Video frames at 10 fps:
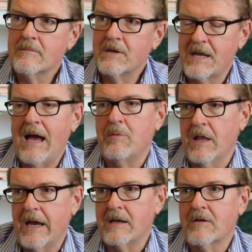
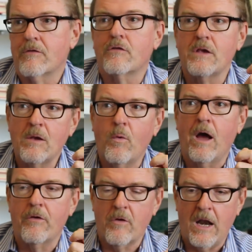metabolite to see
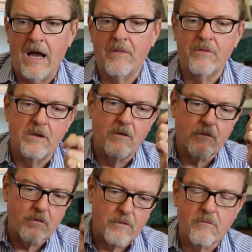whether or not the
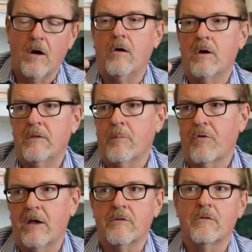yeast could grow in the
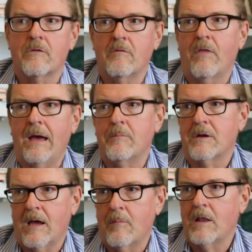presence of that
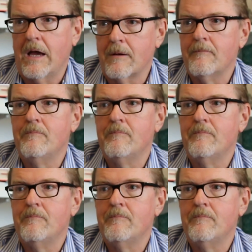metabolite.